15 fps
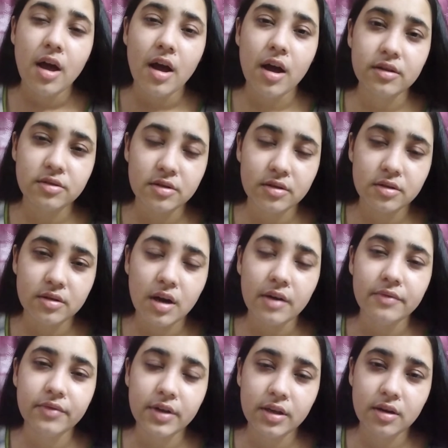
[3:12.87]
a door, a
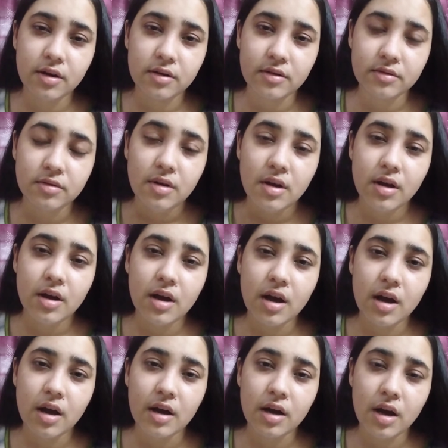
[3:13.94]
window,
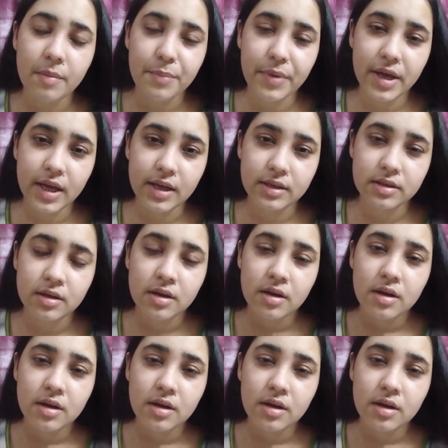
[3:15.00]
a carpet,